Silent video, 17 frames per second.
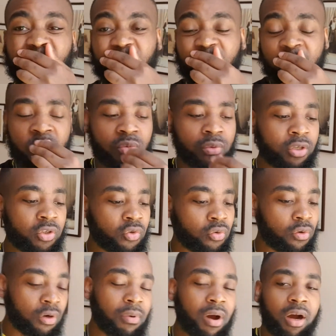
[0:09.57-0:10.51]
just want to
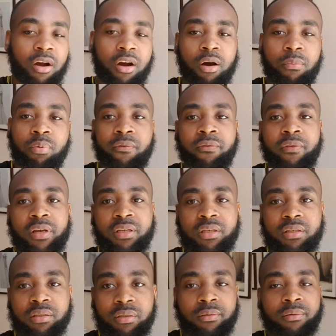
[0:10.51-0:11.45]
talk about a couple
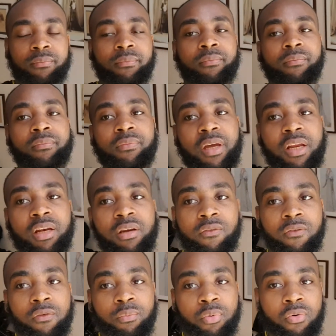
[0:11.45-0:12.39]
things that
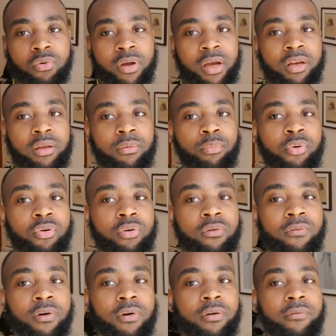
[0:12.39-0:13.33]
Liverpool can
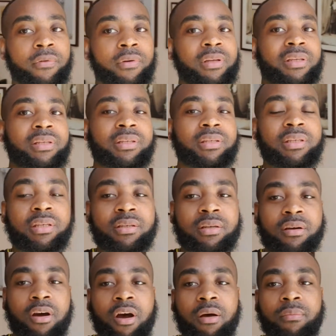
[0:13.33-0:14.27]
improve on for this
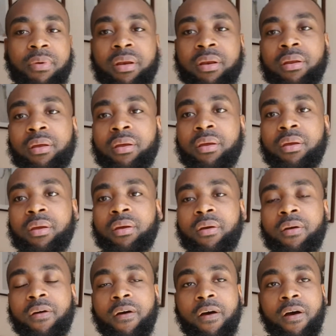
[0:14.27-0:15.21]
season coming.
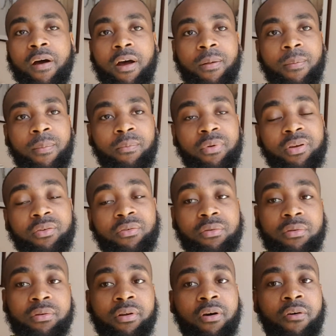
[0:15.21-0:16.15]
Um, we
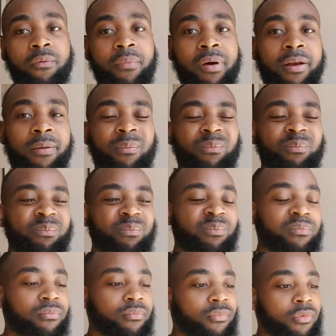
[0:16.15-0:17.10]
all know, man,
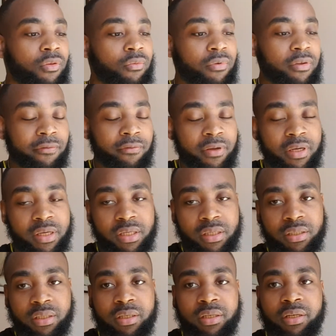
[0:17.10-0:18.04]
we
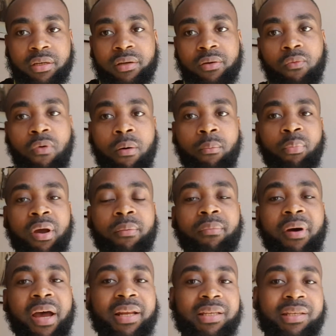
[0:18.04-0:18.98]
finished one point
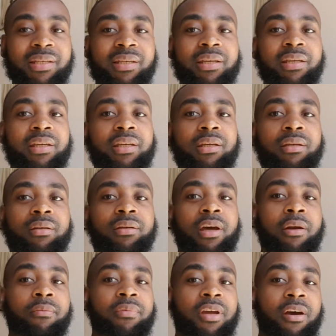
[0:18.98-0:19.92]
behind City,
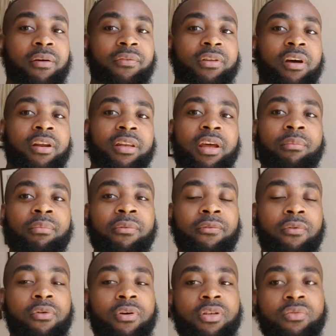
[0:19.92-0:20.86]
and we have done that
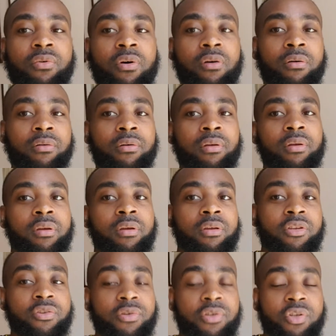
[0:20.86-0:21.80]
before as well.
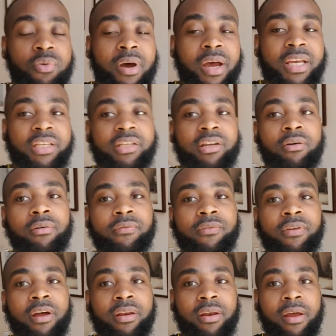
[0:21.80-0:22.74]
So it's twice now we've
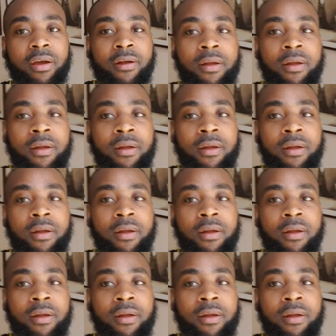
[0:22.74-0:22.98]
done that.